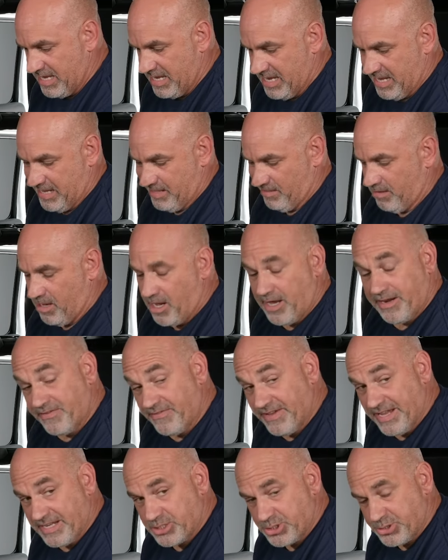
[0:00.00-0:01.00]
a lot of
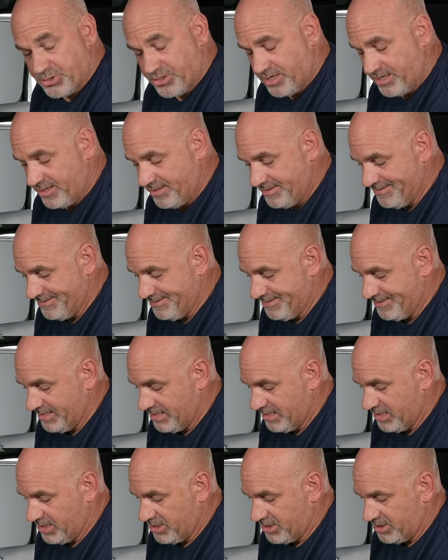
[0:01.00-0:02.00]
extra.
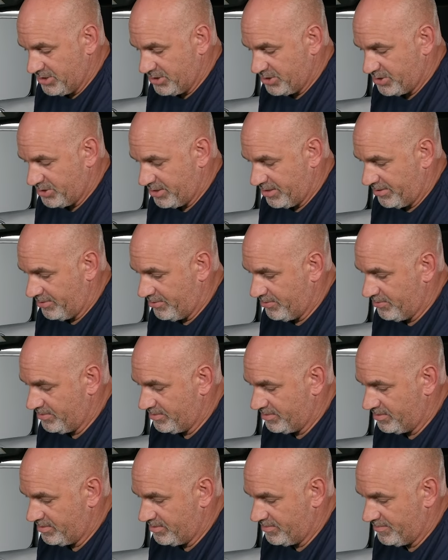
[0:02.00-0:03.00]
So
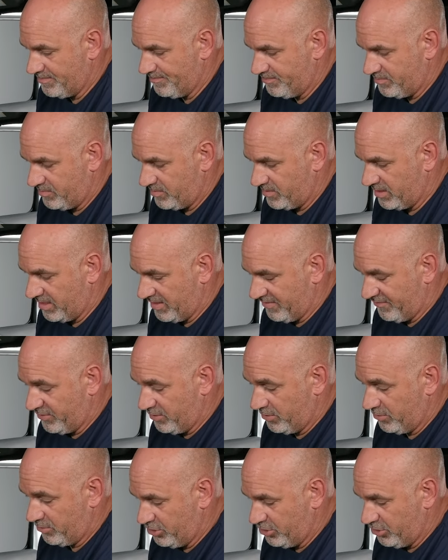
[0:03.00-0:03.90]
if you're